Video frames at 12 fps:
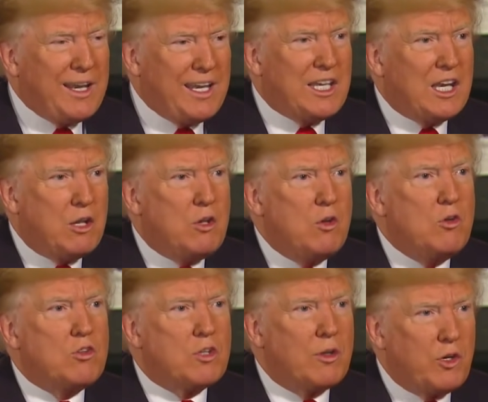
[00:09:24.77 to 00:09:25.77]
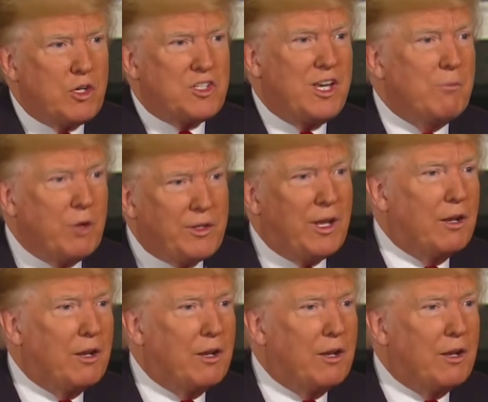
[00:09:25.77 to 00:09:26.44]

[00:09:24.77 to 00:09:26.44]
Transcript: But he did stuff. You'd see him on